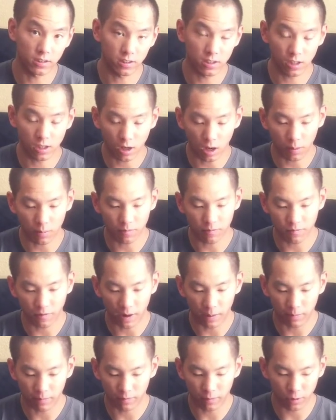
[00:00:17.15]
It's the carbon
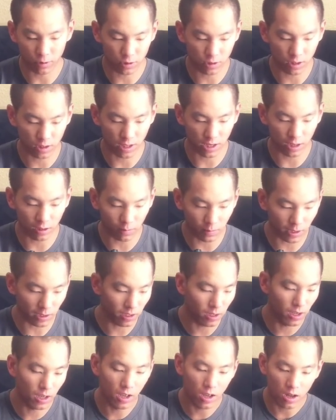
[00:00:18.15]
fiber version of the helmet,
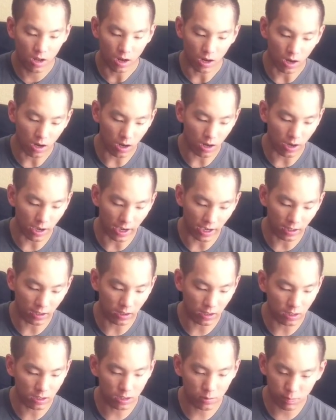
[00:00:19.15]

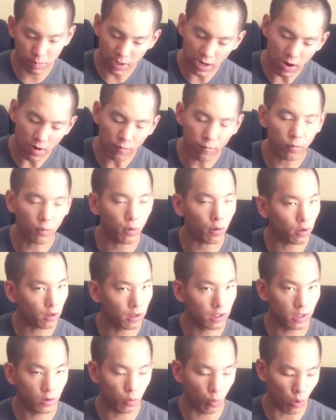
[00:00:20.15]
and it's been out for a
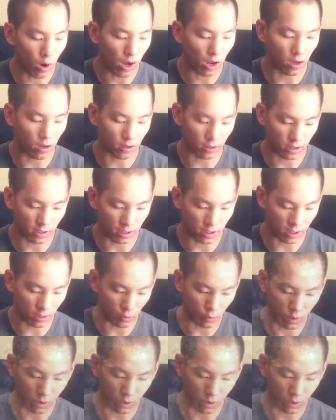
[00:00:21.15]
little while, and I